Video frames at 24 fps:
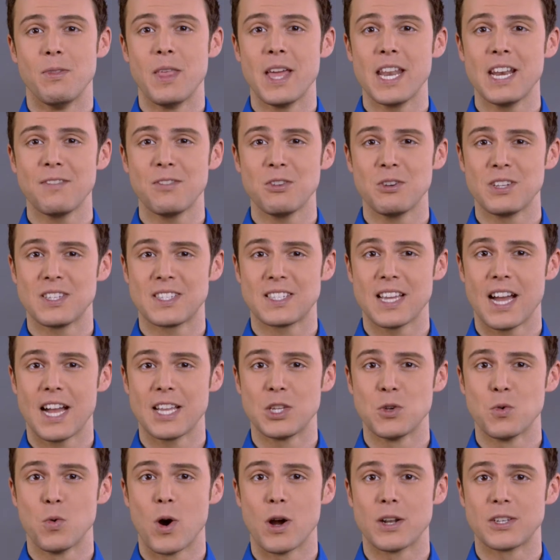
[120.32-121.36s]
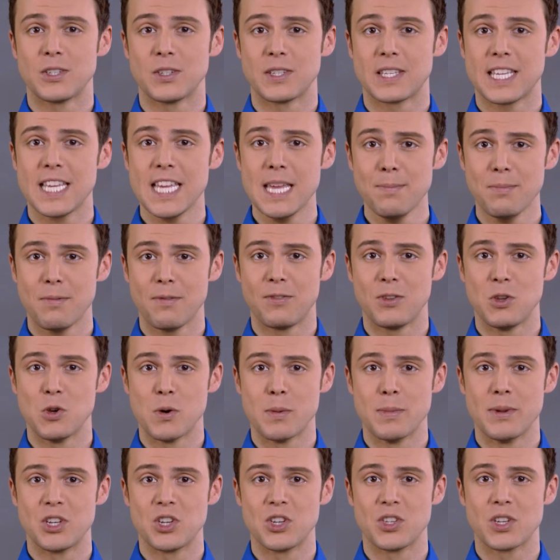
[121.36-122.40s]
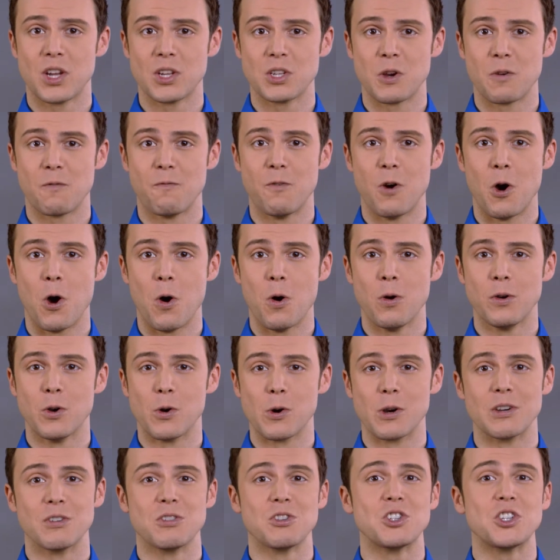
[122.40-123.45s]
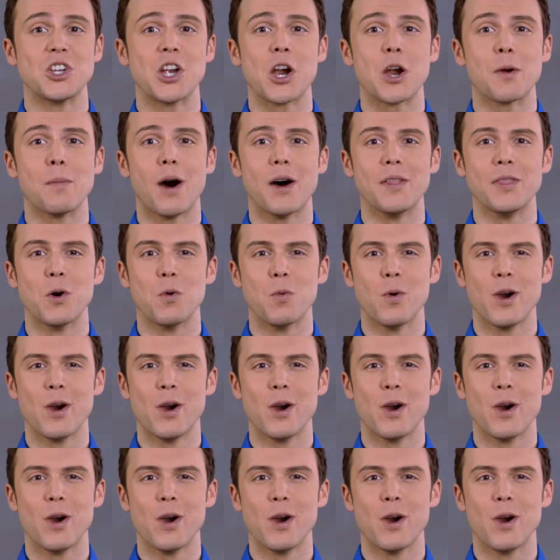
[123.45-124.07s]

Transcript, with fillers: Then if you decide you want to keep a few images on your phone or share them on the